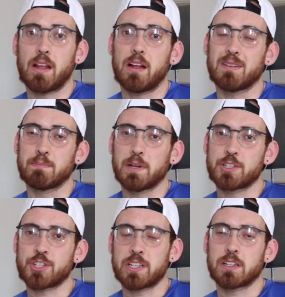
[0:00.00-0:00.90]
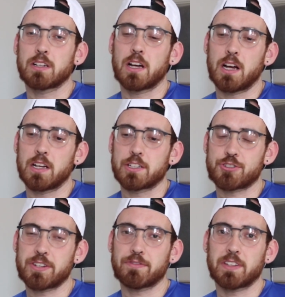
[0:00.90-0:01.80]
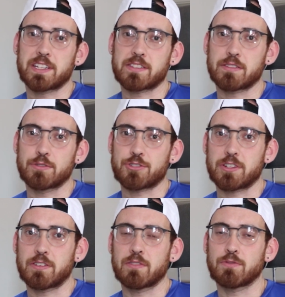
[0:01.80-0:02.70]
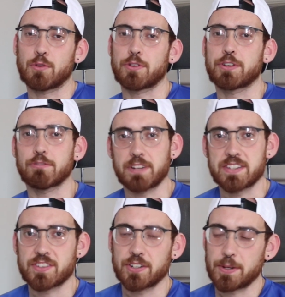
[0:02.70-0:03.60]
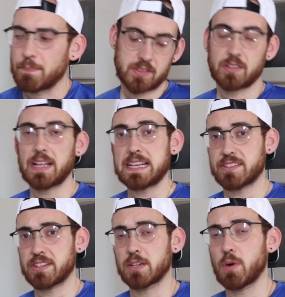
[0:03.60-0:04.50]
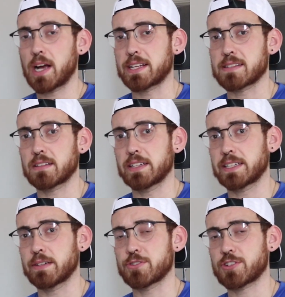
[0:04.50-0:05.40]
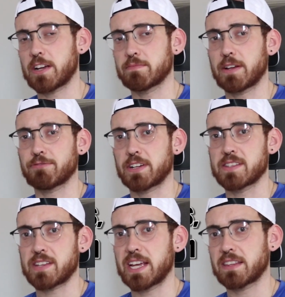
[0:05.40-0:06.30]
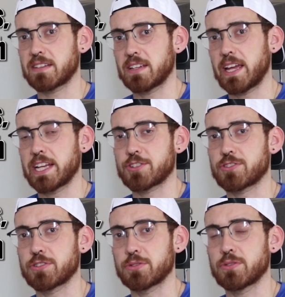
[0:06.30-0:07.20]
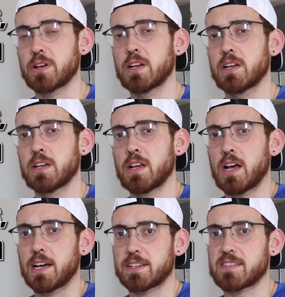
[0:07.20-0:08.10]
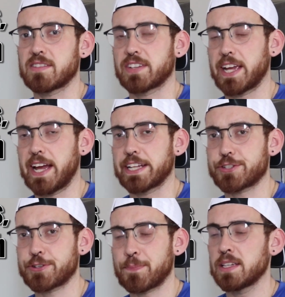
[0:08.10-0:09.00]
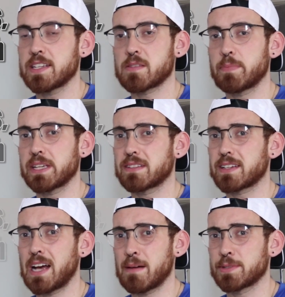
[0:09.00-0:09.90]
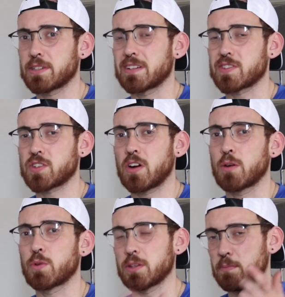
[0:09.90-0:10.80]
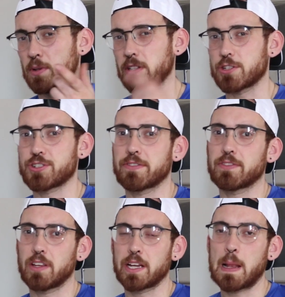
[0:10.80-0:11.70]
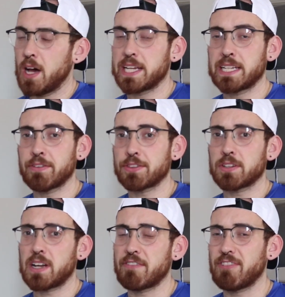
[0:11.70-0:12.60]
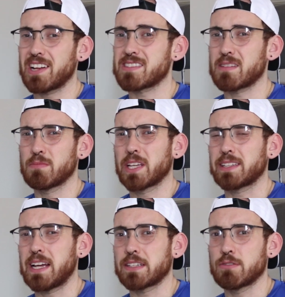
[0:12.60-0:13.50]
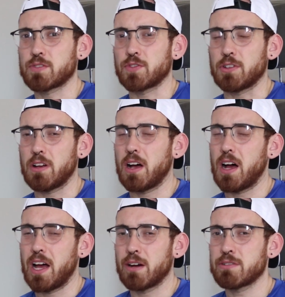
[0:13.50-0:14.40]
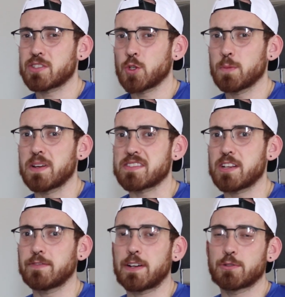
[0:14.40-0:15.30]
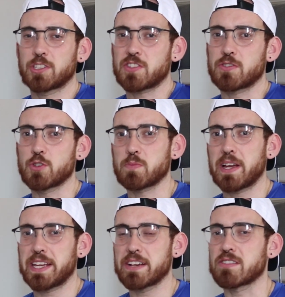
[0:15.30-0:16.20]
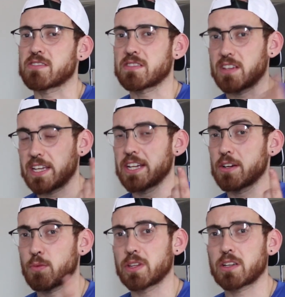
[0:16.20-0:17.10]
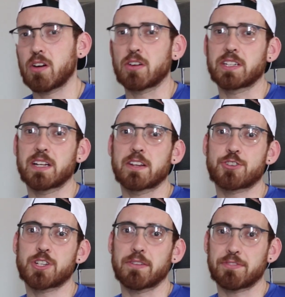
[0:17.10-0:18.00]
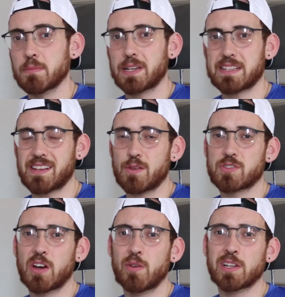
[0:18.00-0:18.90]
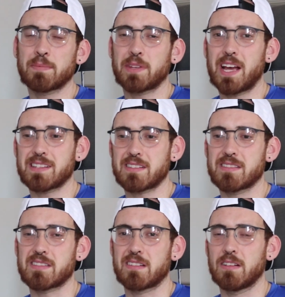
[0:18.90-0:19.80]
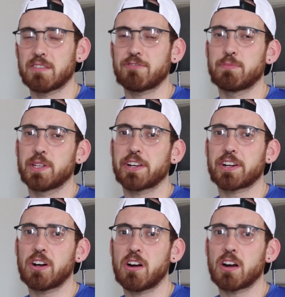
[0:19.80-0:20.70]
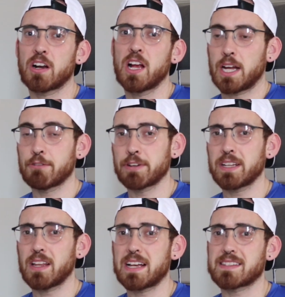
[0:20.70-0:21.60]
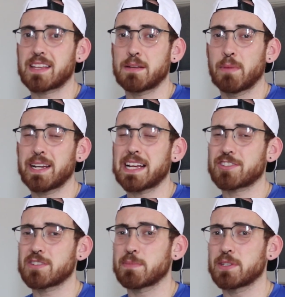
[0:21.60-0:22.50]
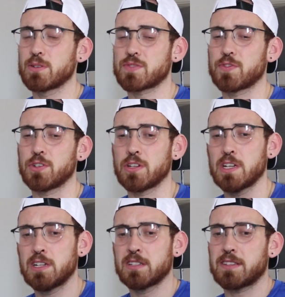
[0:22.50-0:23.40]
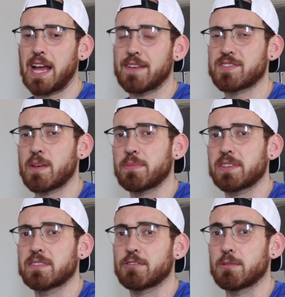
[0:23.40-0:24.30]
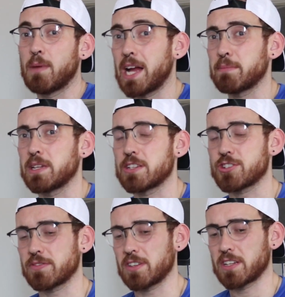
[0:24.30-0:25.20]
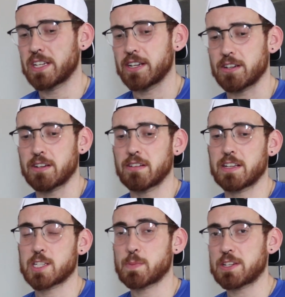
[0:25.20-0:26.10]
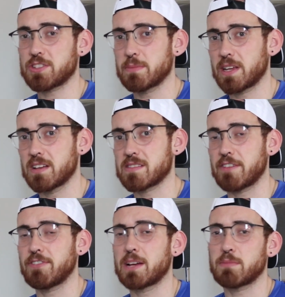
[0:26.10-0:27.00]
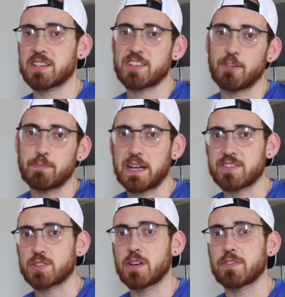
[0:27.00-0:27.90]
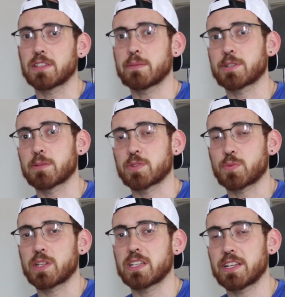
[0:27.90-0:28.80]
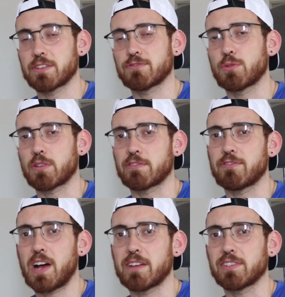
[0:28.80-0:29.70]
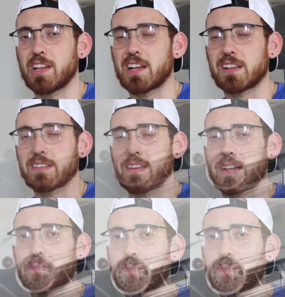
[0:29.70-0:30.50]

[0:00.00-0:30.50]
a budget shift light solution for your race car. So last year at Watkins Glen, I was driving my friend's Anthony H2 Honda Civic hatch. He has a big tachometer in his car with a bullet shift light. I never thought I'd find something like that useful. I always told myself I would just use my ears to hear when the car needed to shift. But as I was going up to S's in an unfamiliar car, I realized that it might actually be useful to have something to remind me to shift into gear, especially because I find myself bouncing off the limiter between gear 4 and 5 a lot of the time.